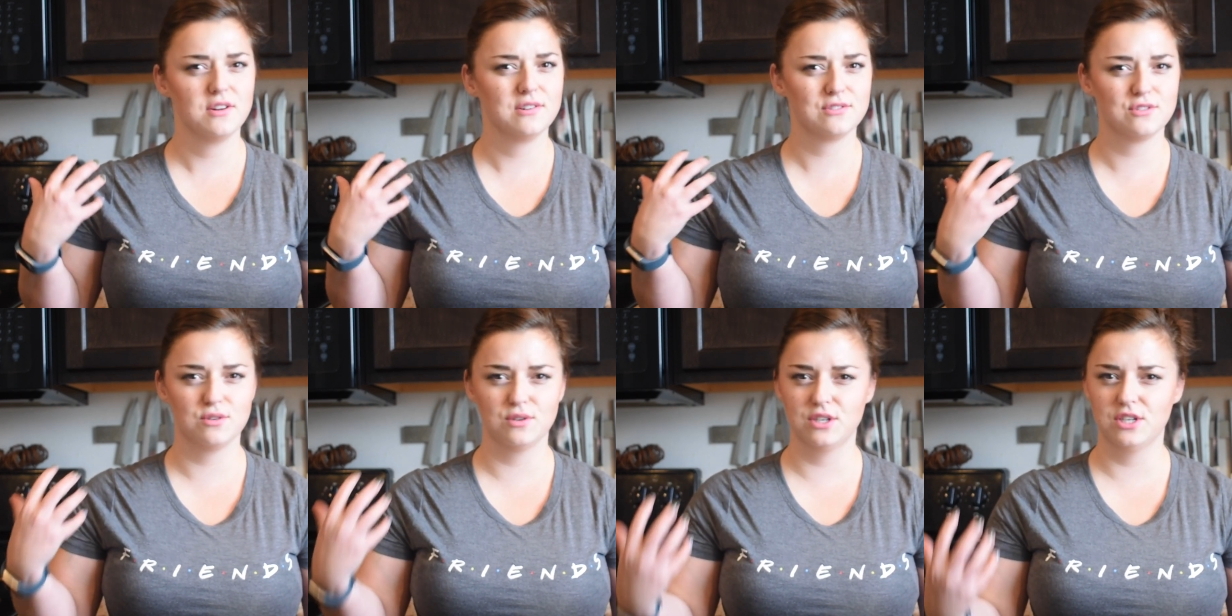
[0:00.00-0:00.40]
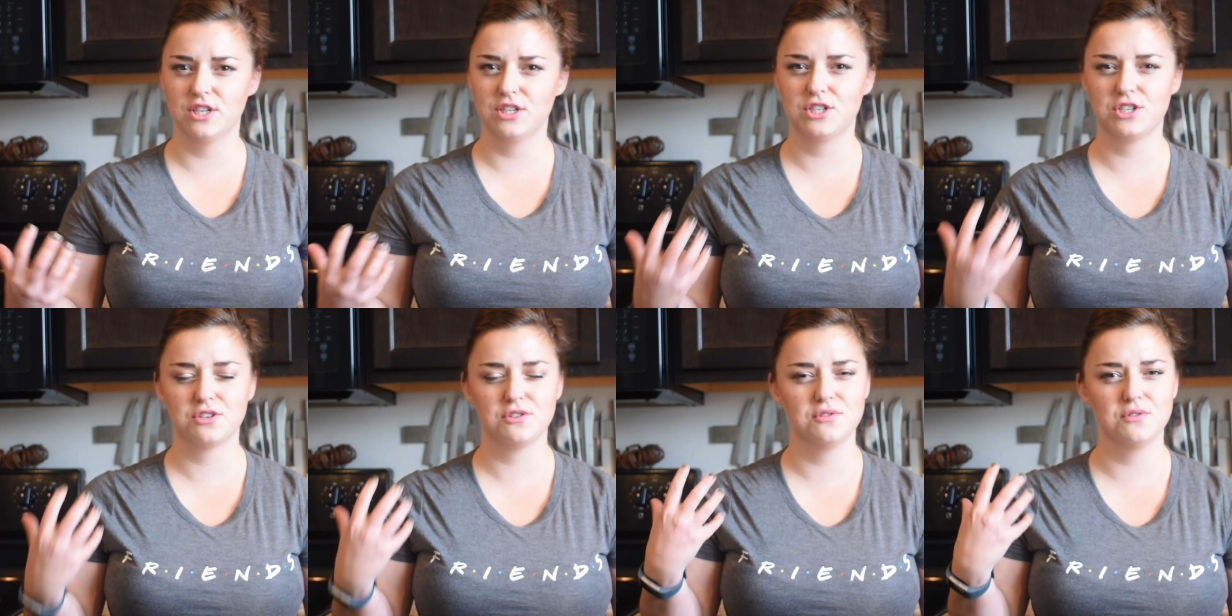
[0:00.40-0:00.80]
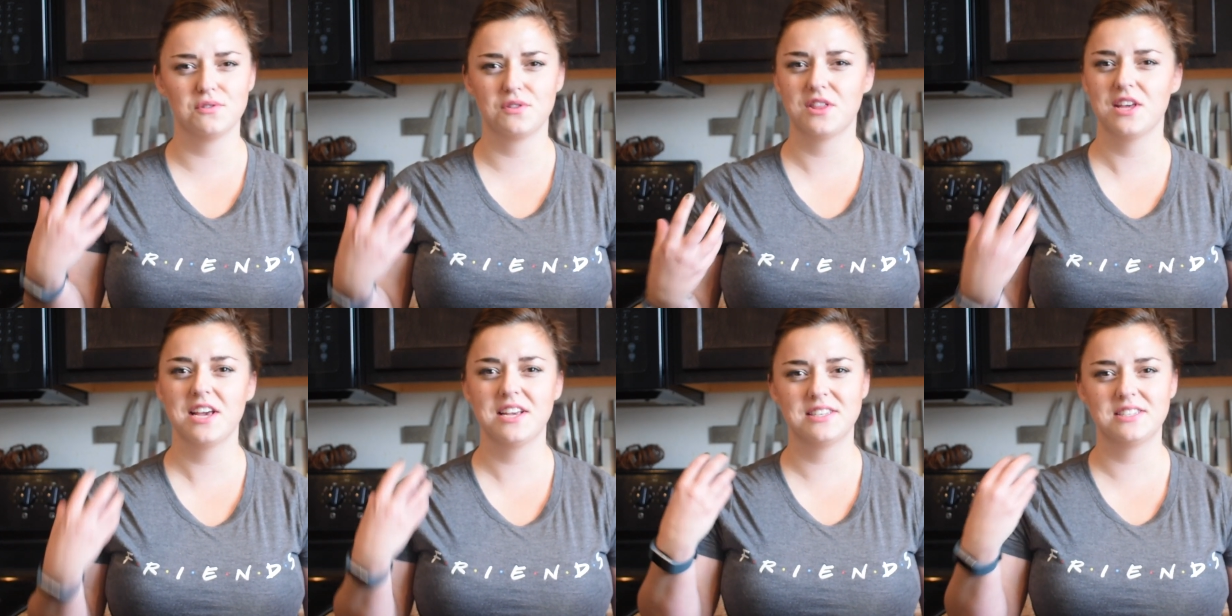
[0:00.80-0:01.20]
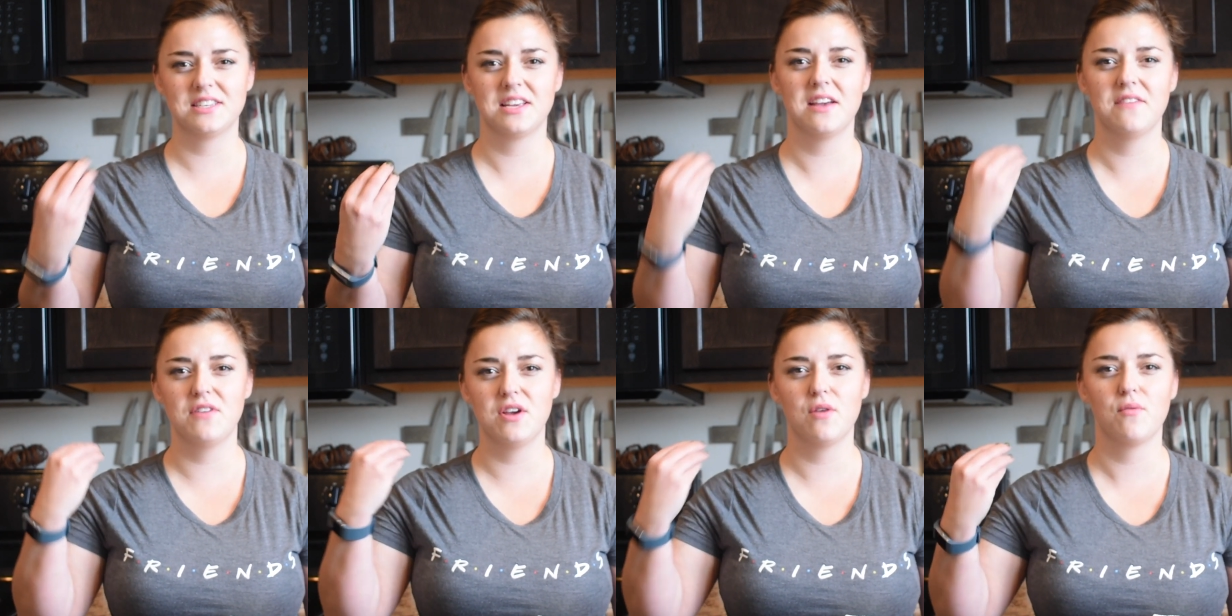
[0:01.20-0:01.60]
traditional
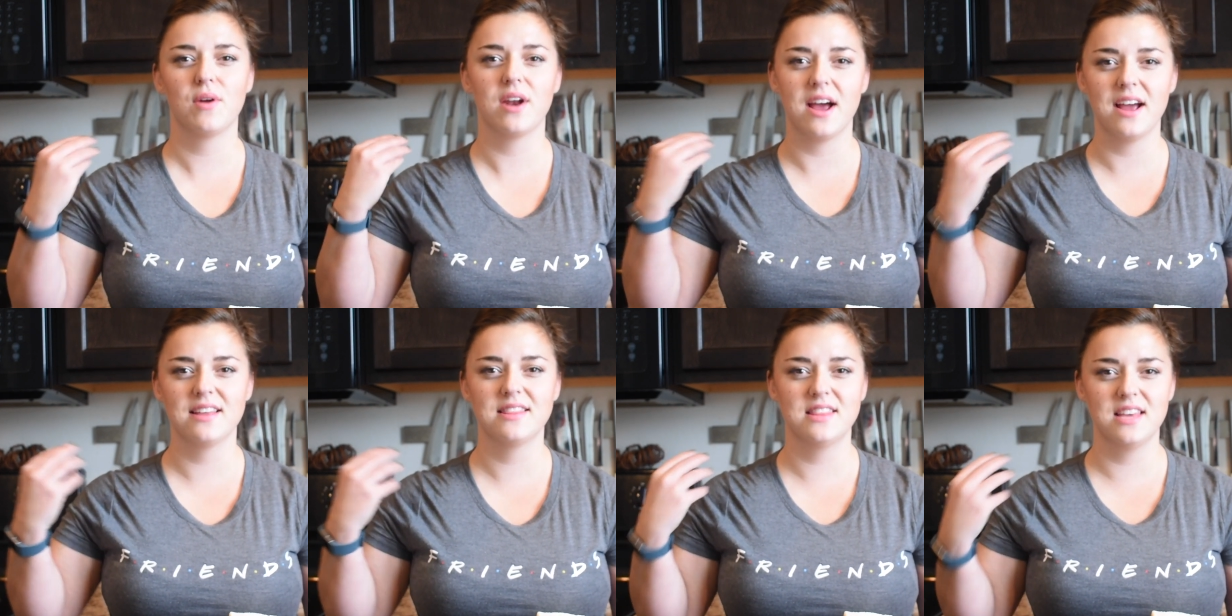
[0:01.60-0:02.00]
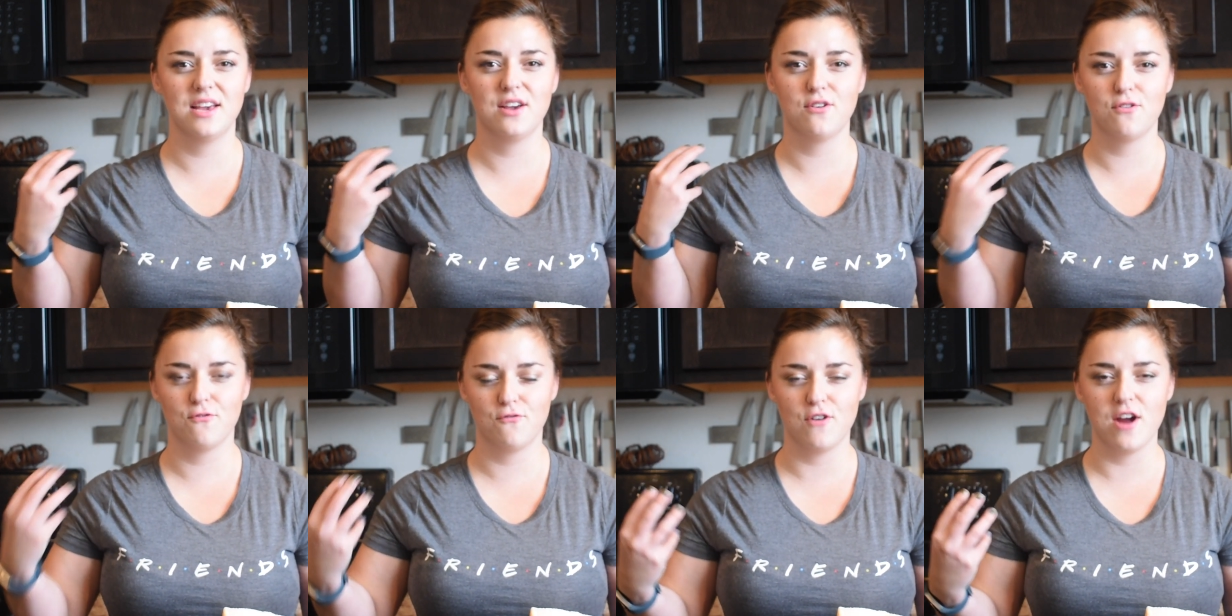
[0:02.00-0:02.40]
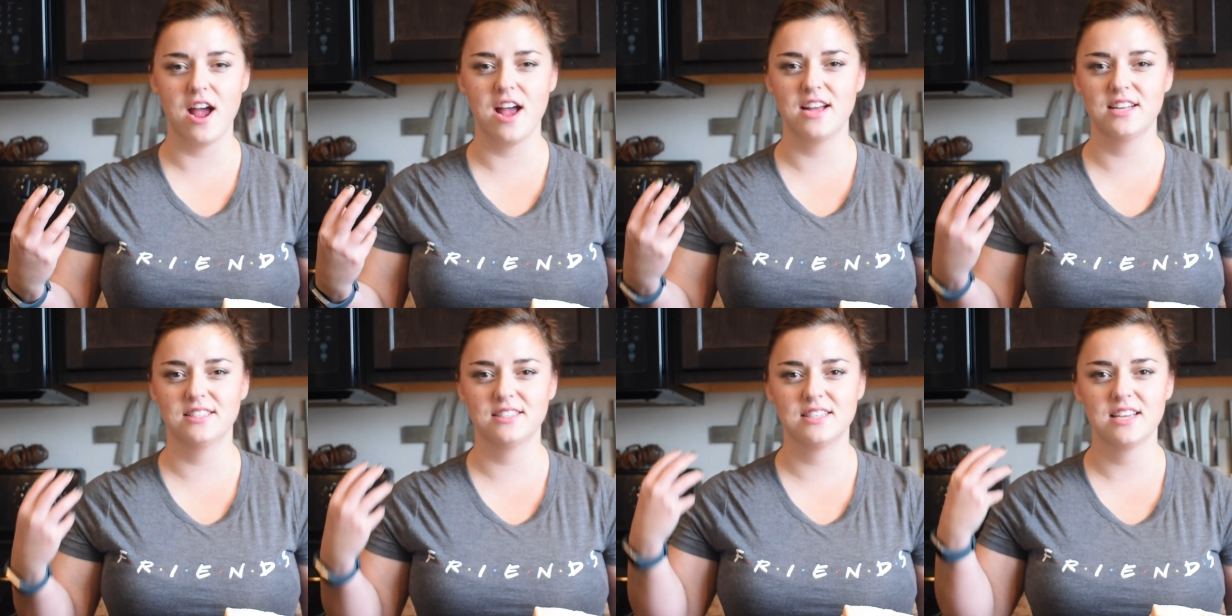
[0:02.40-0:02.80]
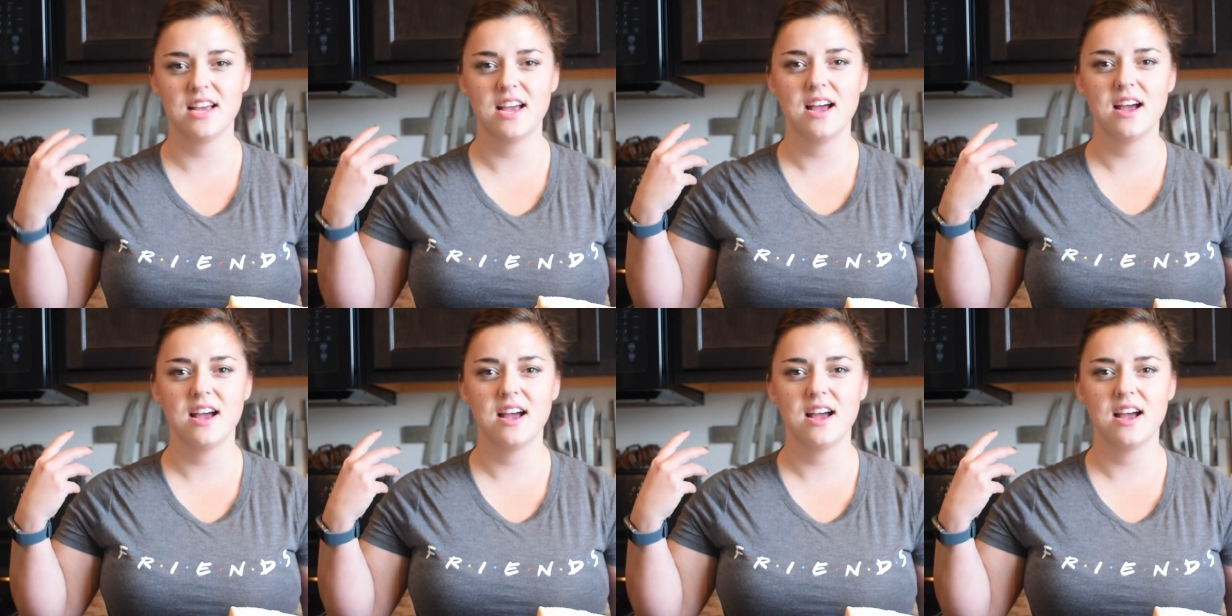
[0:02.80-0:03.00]
Thanksgiving. When I think of Friends,